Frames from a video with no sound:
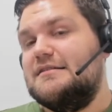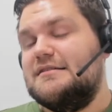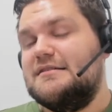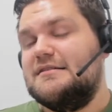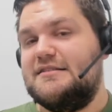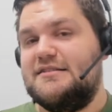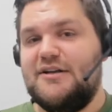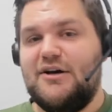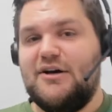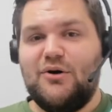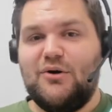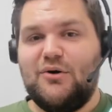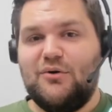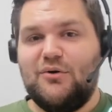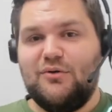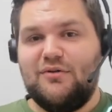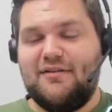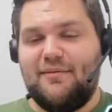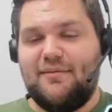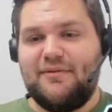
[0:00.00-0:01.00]

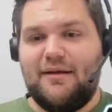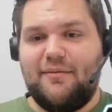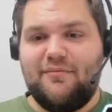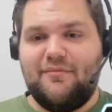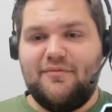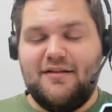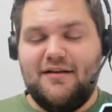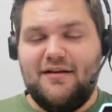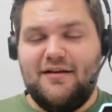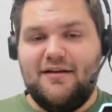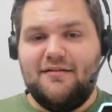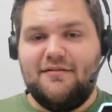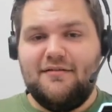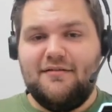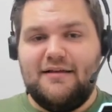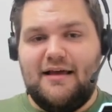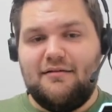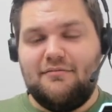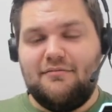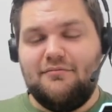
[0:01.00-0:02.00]
so sometimes
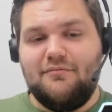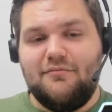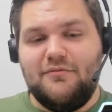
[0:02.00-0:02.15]
yeah